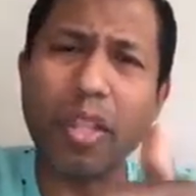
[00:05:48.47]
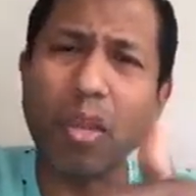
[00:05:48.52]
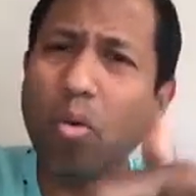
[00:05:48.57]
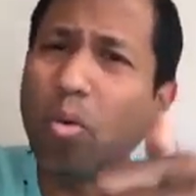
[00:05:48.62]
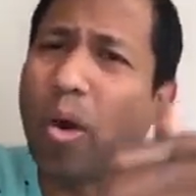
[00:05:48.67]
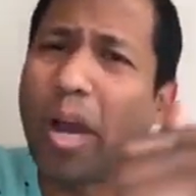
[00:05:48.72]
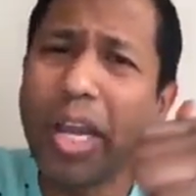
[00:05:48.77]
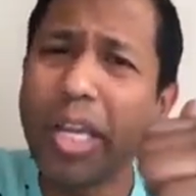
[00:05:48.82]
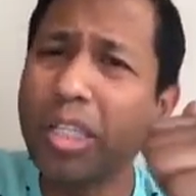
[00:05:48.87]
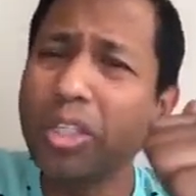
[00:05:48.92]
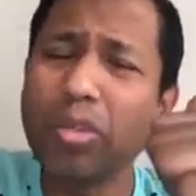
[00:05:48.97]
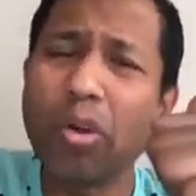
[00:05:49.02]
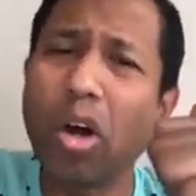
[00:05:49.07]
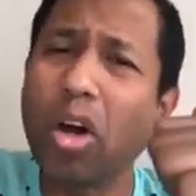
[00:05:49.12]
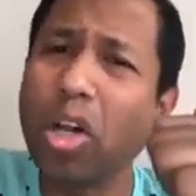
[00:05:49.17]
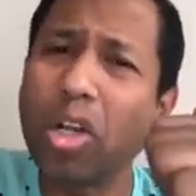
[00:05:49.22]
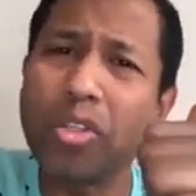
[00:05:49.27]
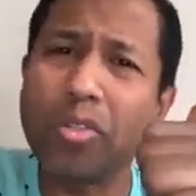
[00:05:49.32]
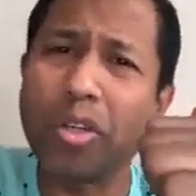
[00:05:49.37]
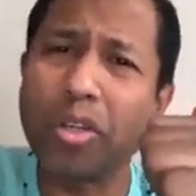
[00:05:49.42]
Why do you
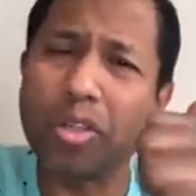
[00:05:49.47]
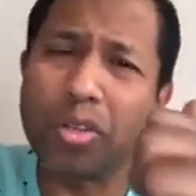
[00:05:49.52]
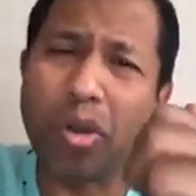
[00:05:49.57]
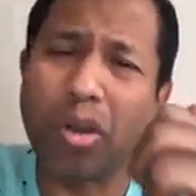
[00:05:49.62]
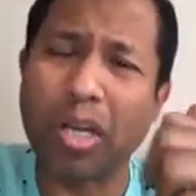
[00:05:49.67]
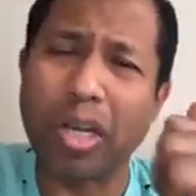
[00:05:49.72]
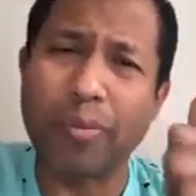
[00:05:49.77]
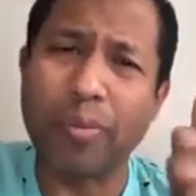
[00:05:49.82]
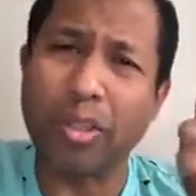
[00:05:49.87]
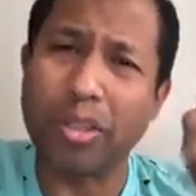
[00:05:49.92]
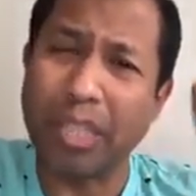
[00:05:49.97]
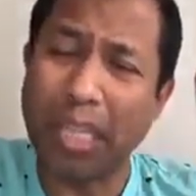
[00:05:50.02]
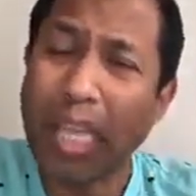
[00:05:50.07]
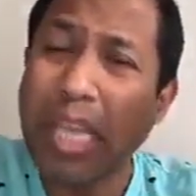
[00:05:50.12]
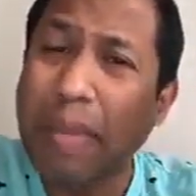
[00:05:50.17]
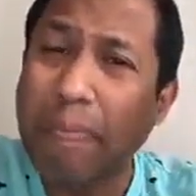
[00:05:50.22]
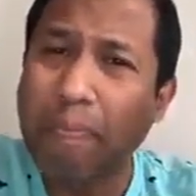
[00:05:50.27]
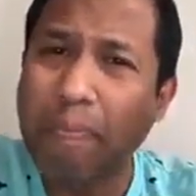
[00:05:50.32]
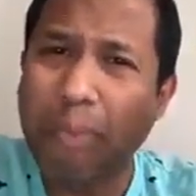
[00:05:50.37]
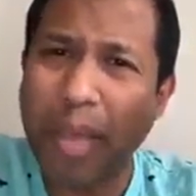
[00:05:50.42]
always want to talk about the
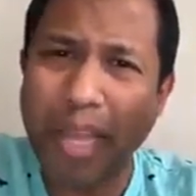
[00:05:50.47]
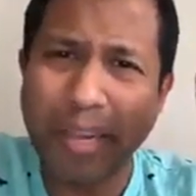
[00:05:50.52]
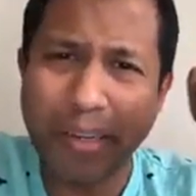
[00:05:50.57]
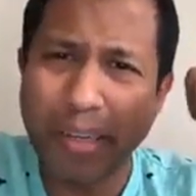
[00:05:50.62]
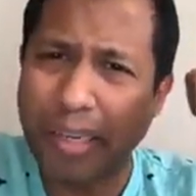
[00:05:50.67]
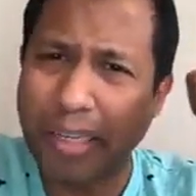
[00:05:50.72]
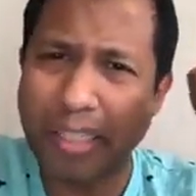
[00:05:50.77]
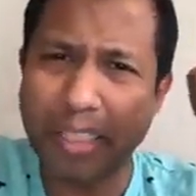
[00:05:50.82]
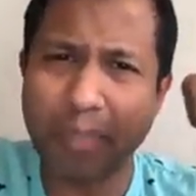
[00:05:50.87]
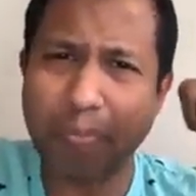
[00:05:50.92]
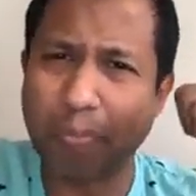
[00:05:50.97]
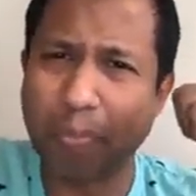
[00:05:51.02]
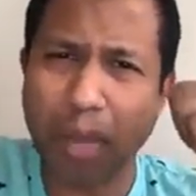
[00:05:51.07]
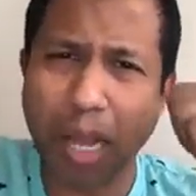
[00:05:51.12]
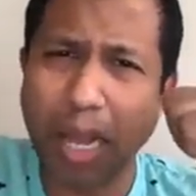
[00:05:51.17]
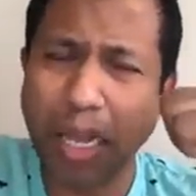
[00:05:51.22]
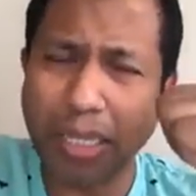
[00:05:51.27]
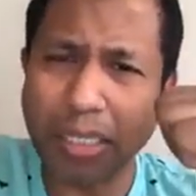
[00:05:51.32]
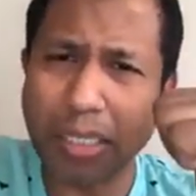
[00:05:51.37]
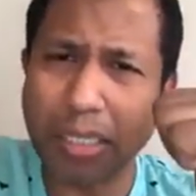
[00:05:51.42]
imperialist
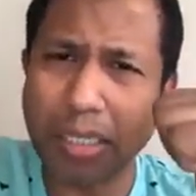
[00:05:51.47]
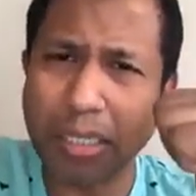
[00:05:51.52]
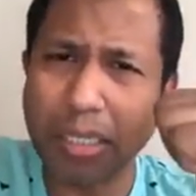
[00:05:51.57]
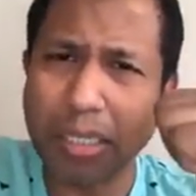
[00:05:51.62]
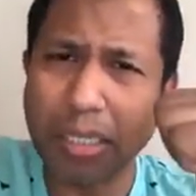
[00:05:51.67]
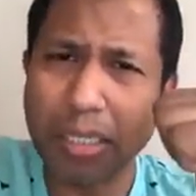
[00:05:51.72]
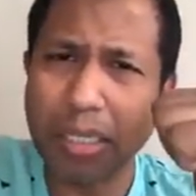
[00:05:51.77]
past?